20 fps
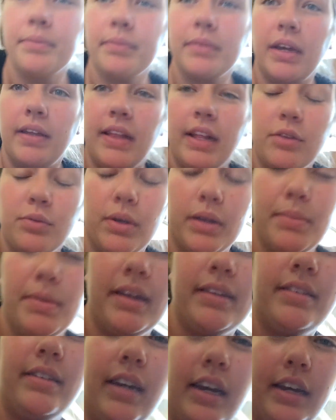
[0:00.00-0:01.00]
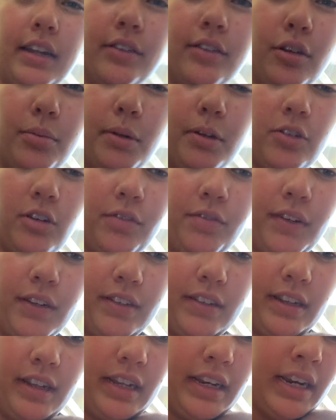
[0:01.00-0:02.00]
And that's why I'm hesitating so much on
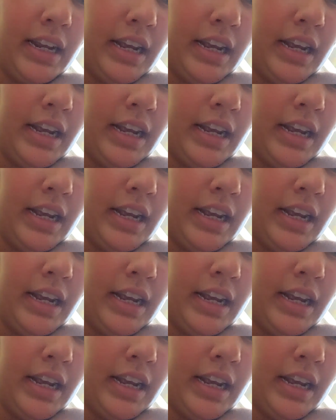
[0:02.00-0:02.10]
fixing it.